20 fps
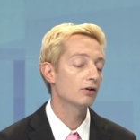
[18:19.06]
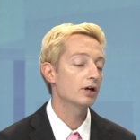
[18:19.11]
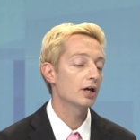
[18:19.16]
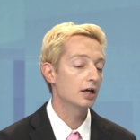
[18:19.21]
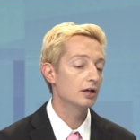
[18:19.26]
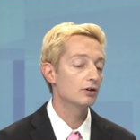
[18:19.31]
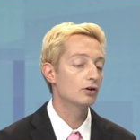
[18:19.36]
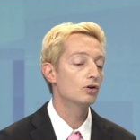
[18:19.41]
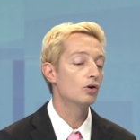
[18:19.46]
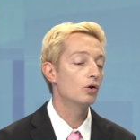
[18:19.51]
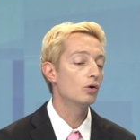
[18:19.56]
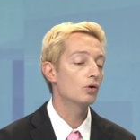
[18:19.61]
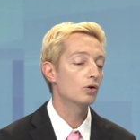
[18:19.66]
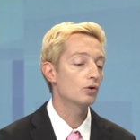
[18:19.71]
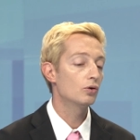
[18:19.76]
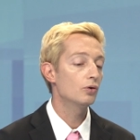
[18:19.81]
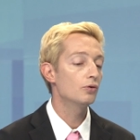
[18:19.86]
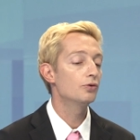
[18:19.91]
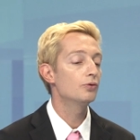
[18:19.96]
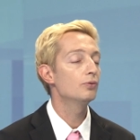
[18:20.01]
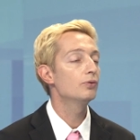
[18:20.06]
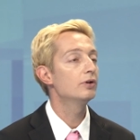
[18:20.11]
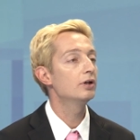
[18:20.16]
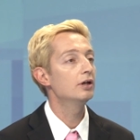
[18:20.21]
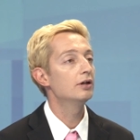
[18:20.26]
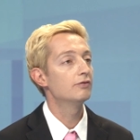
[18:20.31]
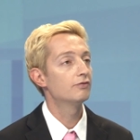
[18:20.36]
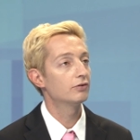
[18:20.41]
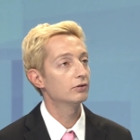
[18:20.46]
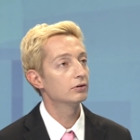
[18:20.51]
okay, go to
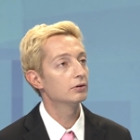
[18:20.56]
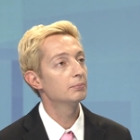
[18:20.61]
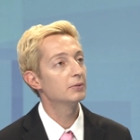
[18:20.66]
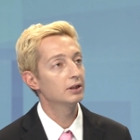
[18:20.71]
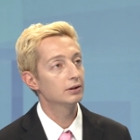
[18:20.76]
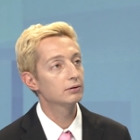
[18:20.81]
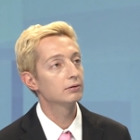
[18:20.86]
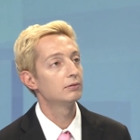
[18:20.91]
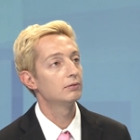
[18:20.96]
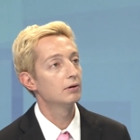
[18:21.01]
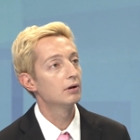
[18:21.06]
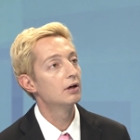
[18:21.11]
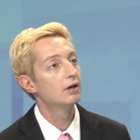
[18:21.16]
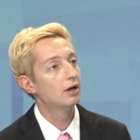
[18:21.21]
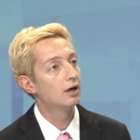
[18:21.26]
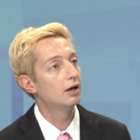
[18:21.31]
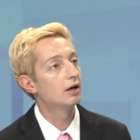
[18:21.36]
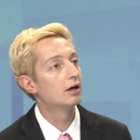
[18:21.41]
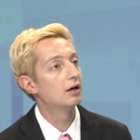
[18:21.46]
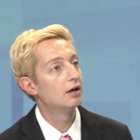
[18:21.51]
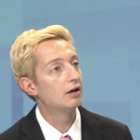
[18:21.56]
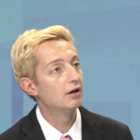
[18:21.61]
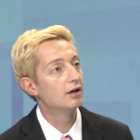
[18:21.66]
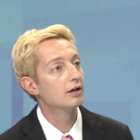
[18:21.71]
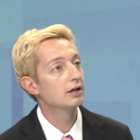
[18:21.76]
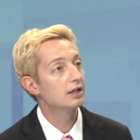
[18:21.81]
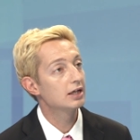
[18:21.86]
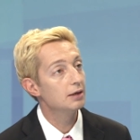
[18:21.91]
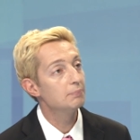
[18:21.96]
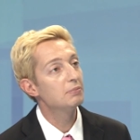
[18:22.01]
the fundamental,
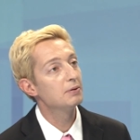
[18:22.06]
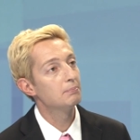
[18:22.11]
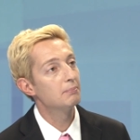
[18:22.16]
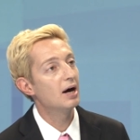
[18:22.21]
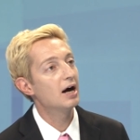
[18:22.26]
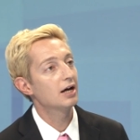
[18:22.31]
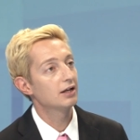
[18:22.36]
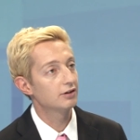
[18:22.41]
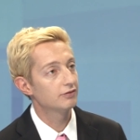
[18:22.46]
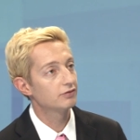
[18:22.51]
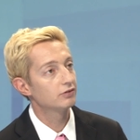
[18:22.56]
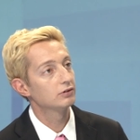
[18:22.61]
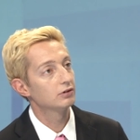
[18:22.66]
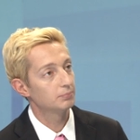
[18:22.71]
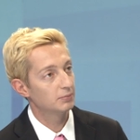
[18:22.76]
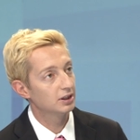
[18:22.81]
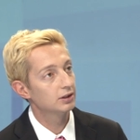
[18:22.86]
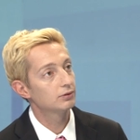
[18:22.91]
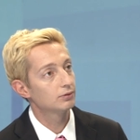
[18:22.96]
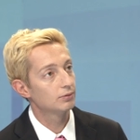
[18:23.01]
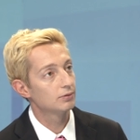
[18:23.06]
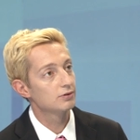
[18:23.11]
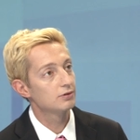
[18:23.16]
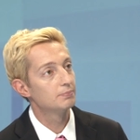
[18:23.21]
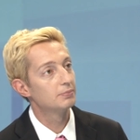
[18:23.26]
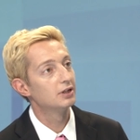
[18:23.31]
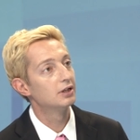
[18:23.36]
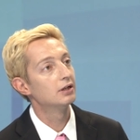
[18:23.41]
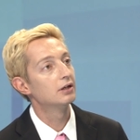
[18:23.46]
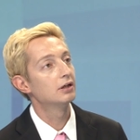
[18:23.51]
keep in mind the fundamentals,
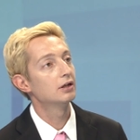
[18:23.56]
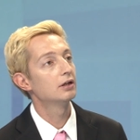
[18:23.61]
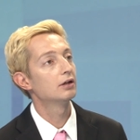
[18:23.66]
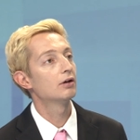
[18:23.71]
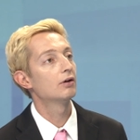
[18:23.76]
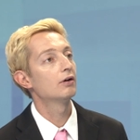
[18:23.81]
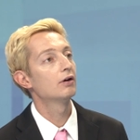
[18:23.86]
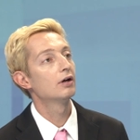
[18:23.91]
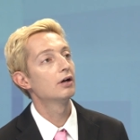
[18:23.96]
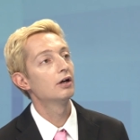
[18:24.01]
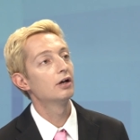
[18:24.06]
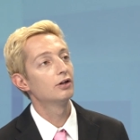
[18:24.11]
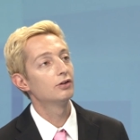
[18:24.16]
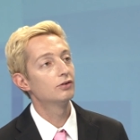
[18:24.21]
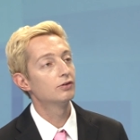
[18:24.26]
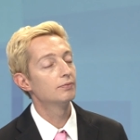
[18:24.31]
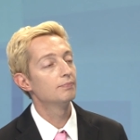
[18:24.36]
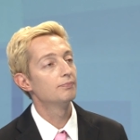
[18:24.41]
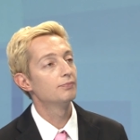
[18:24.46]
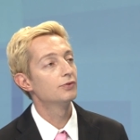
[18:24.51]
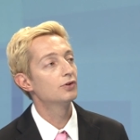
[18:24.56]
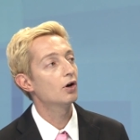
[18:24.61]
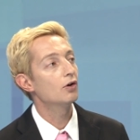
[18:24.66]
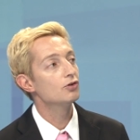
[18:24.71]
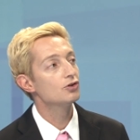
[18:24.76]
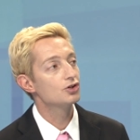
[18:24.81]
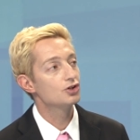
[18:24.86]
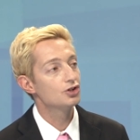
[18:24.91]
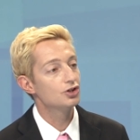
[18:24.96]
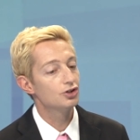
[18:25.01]
but you know,
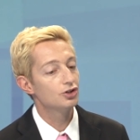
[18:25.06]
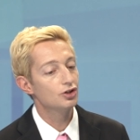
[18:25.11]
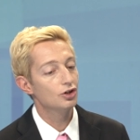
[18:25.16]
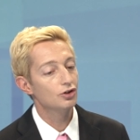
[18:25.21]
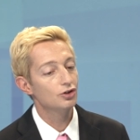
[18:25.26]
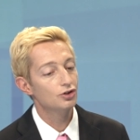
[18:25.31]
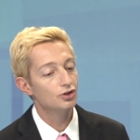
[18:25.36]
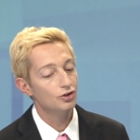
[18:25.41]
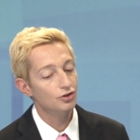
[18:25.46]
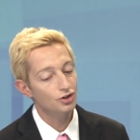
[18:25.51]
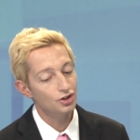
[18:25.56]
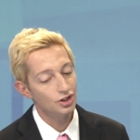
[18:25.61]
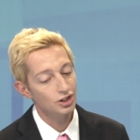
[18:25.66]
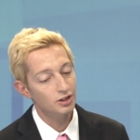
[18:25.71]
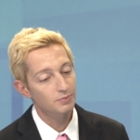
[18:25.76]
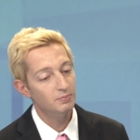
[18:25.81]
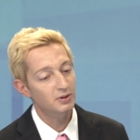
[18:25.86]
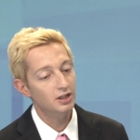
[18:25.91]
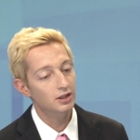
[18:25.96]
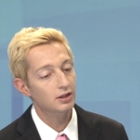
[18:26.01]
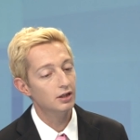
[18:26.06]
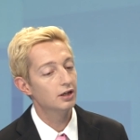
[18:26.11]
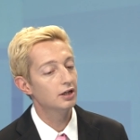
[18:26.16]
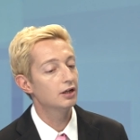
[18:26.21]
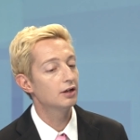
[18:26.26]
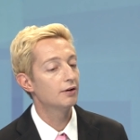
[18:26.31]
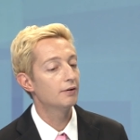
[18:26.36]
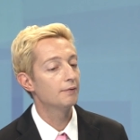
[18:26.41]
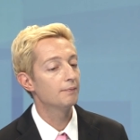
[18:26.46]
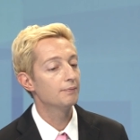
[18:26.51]
don't just be,
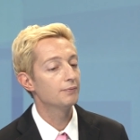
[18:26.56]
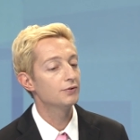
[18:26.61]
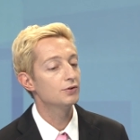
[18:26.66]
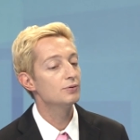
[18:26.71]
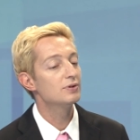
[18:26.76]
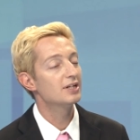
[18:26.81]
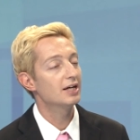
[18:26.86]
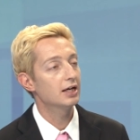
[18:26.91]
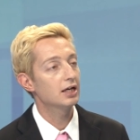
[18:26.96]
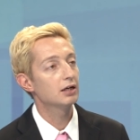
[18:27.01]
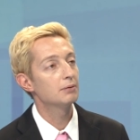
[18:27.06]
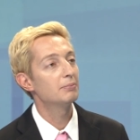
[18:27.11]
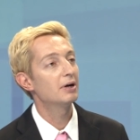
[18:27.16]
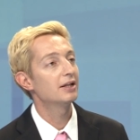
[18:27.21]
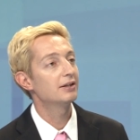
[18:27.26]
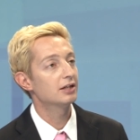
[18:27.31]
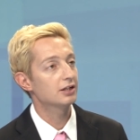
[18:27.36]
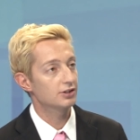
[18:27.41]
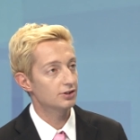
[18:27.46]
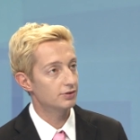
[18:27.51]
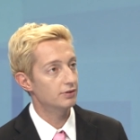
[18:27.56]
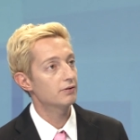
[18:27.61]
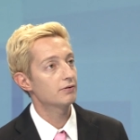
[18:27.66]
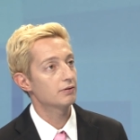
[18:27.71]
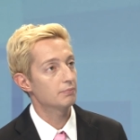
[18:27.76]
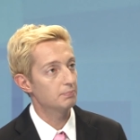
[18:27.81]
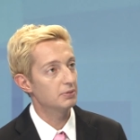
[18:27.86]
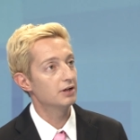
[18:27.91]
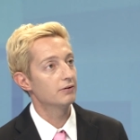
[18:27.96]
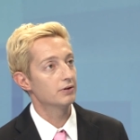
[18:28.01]
you know, too taken by the exterior
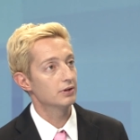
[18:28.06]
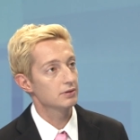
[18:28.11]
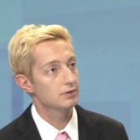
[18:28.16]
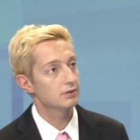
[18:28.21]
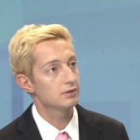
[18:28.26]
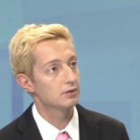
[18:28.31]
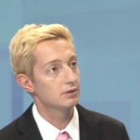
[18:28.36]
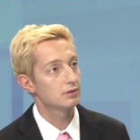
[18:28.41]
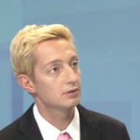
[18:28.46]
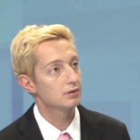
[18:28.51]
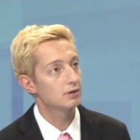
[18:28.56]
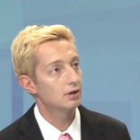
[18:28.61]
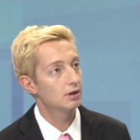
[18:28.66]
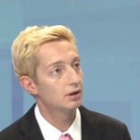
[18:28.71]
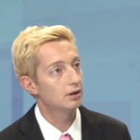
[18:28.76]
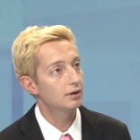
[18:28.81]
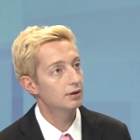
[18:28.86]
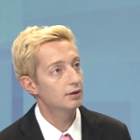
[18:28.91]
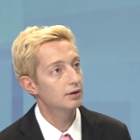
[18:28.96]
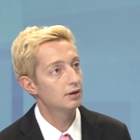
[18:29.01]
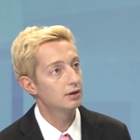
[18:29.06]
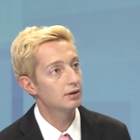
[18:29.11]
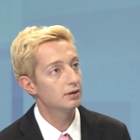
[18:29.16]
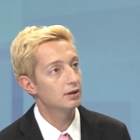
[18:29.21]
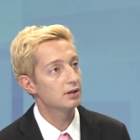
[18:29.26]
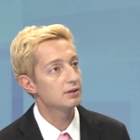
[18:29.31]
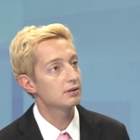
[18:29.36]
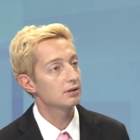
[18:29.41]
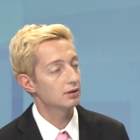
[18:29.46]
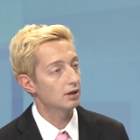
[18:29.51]
appearances.
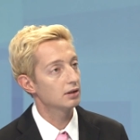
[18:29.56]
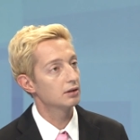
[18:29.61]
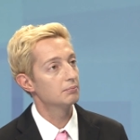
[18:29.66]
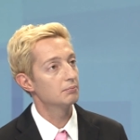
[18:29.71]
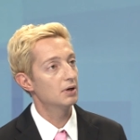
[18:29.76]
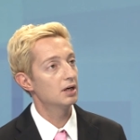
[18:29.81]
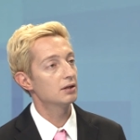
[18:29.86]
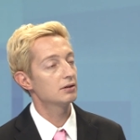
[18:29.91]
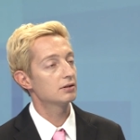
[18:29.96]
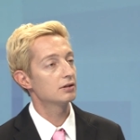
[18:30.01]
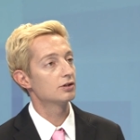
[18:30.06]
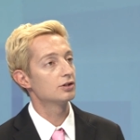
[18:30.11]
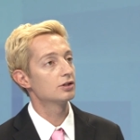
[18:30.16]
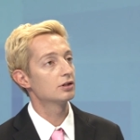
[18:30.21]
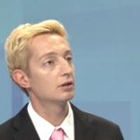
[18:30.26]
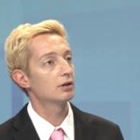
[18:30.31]
That's another message,